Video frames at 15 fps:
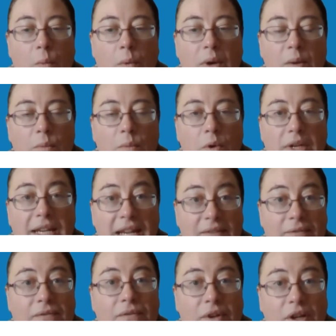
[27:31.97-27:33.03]
we will
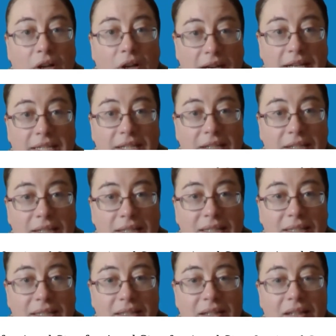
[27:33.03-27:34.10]
give
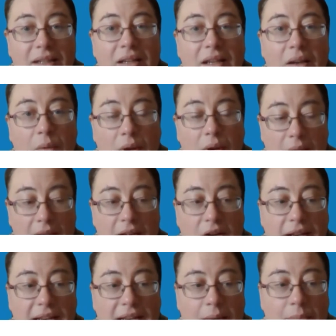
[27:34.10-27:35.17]
guidance in
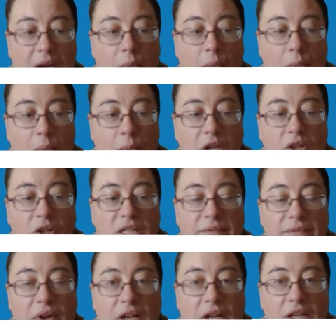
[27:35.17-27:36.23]
our email when we
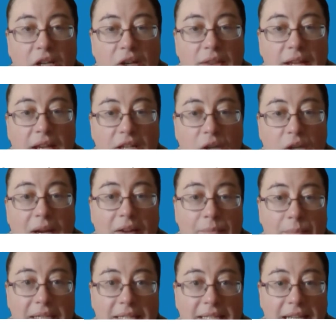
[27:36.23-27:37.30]
notify you that you
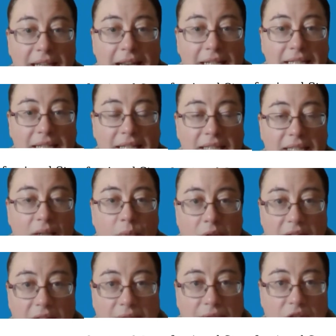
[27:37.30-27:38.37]
have been selected. So
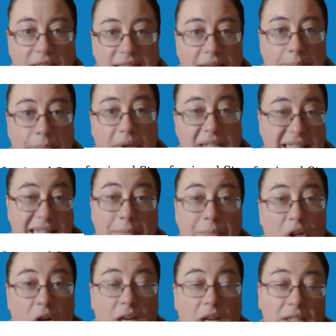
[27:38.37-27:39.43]
we'll give you
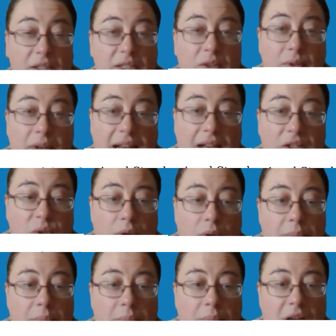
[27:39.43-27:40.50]
step-by-step guidance on how to
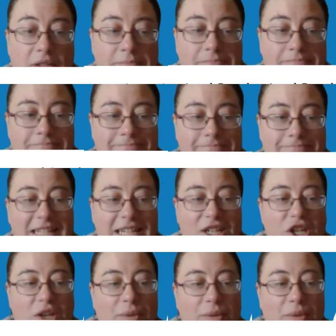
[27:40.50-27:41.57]
upload.
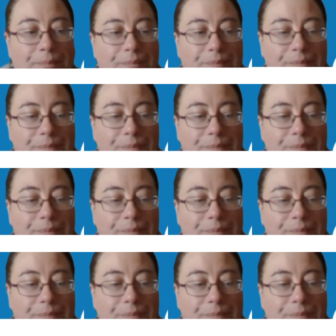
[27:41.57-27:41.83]
Thank you.